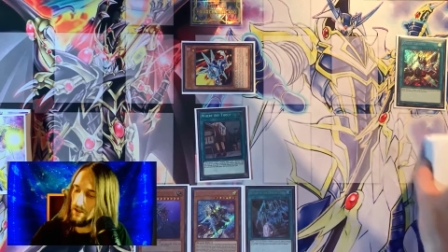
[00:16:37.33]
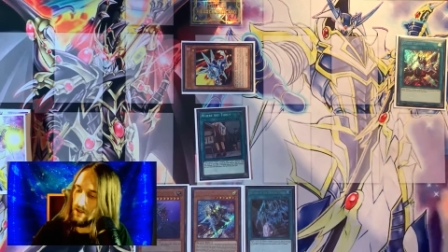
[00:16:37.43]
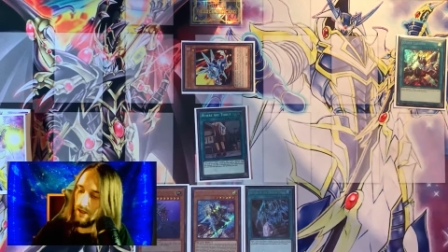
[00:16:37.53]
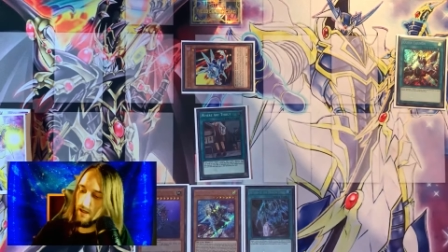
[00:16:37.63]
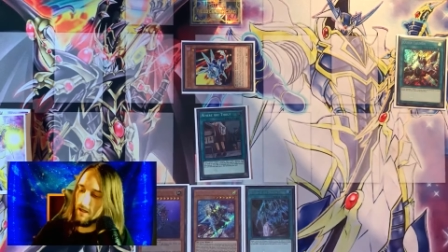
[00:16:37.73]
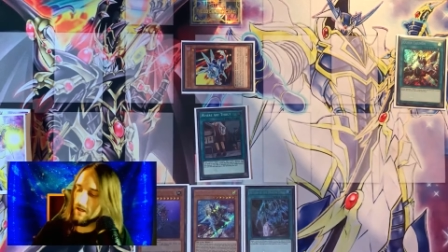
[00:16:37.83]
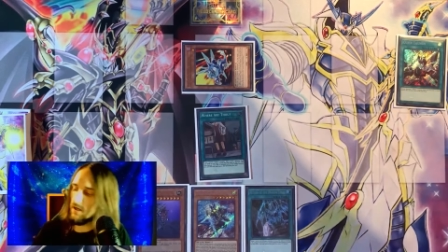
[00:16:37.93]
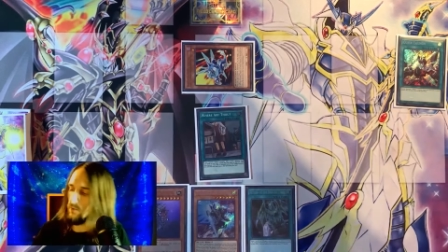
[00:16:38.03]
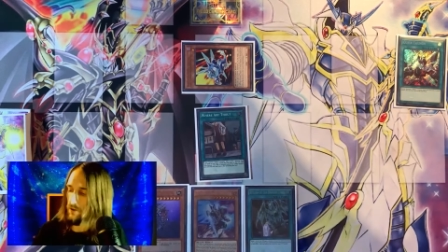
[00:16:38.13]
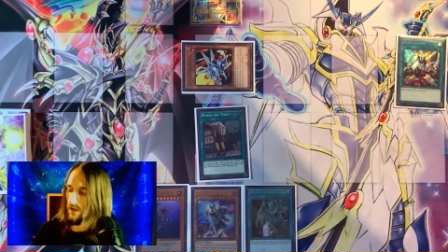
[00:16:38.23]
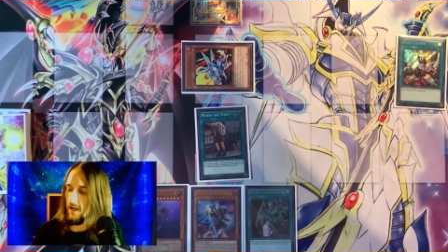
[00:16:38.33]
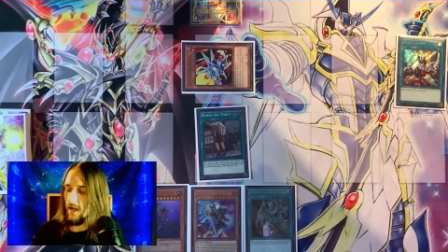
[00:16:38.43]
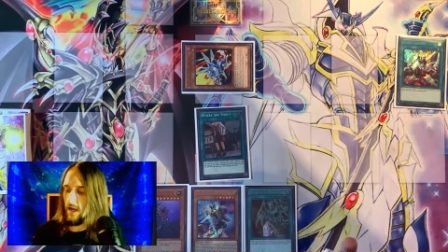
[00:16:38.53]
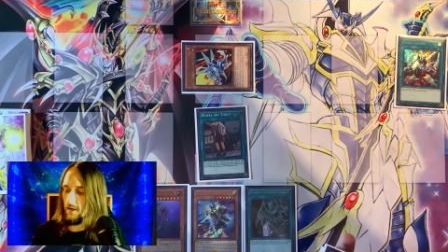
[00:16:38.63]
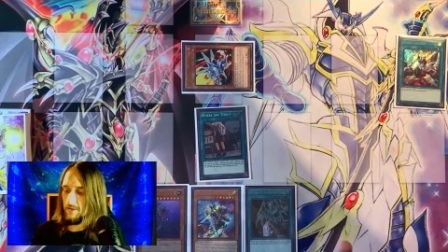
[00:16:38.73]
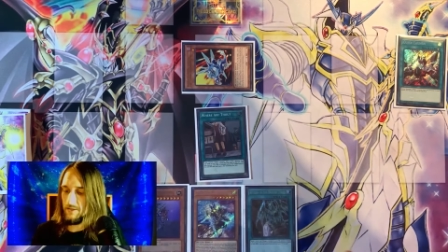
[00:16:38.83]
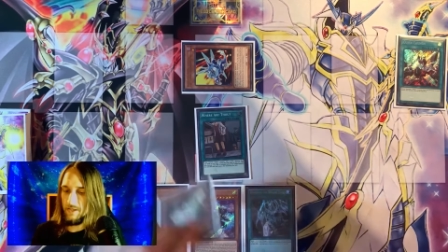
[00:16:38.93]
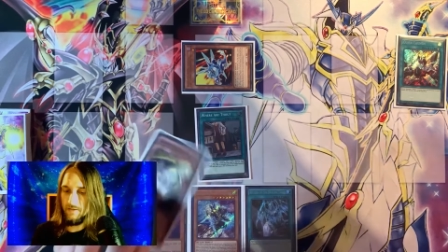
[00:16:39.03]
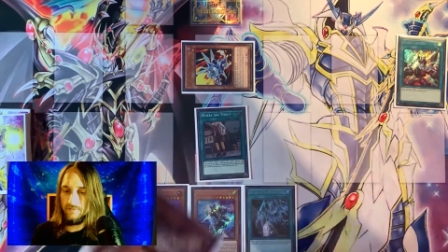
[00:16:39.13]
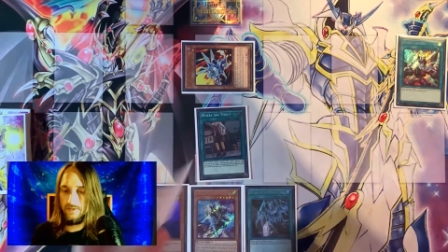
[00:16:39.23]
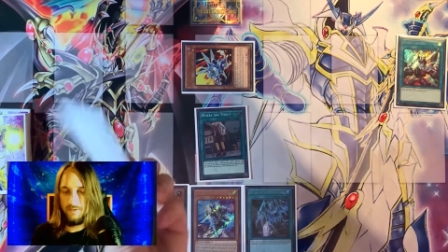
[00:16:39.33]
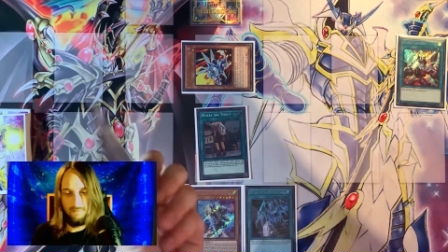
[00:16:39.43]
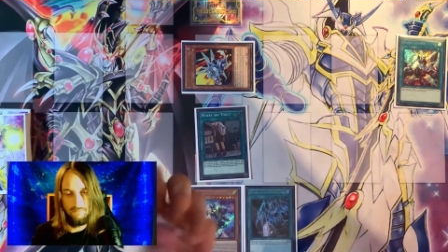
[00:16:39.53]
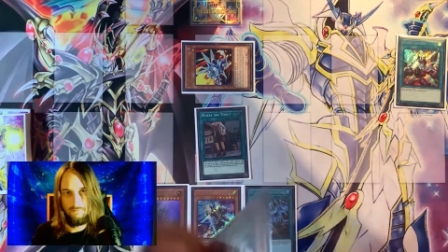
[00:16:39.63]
and we're going to add ourselves